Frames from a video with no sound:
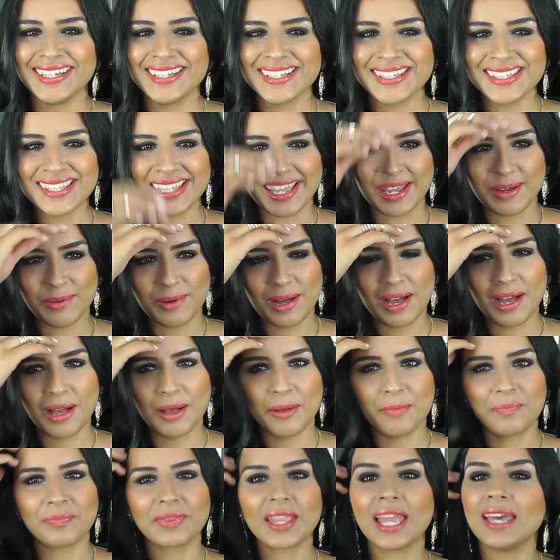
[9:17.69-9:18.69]
So
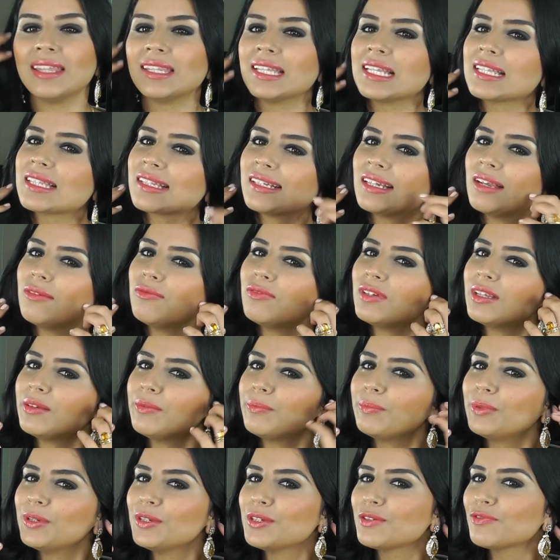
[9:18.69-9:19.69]
and this lovely
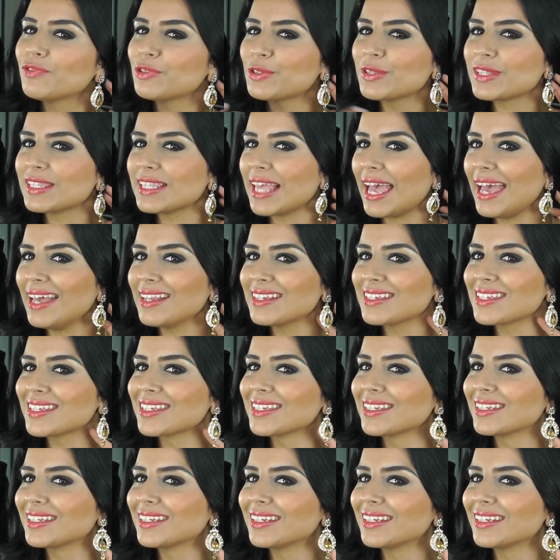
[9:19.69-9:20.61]
beautiful set,